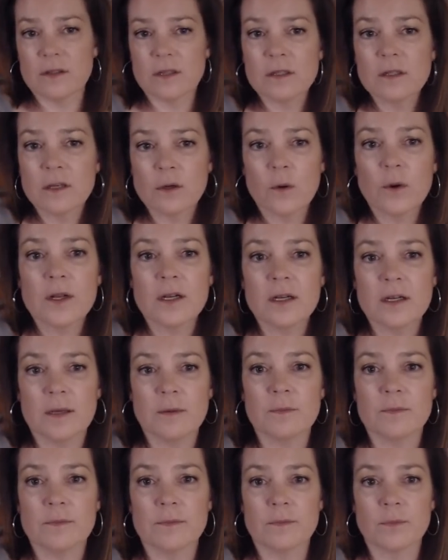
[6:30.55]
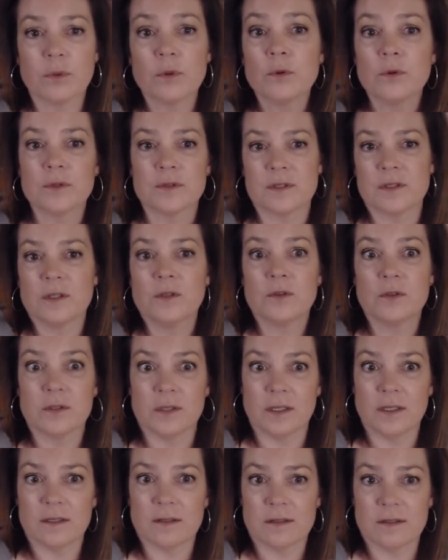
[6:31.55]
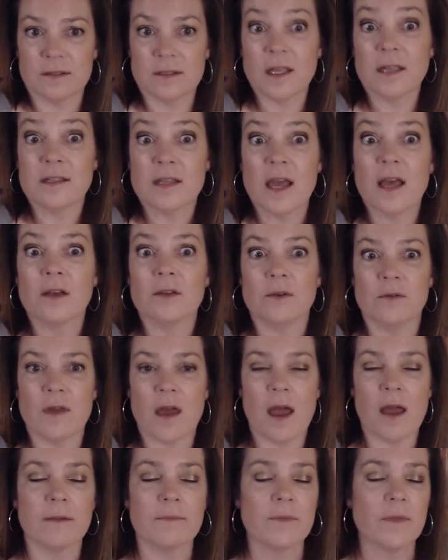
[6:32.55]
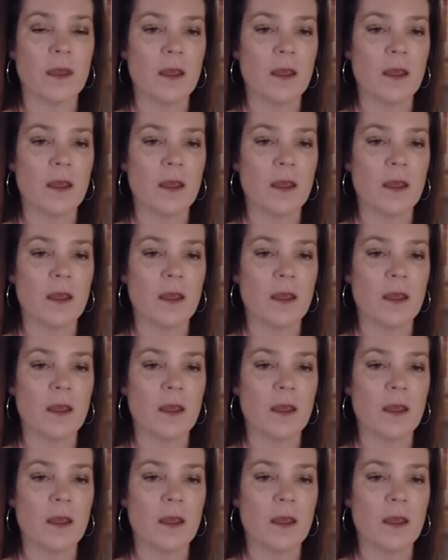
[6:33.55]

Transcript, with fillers: the liquidity pools usually they tell you that.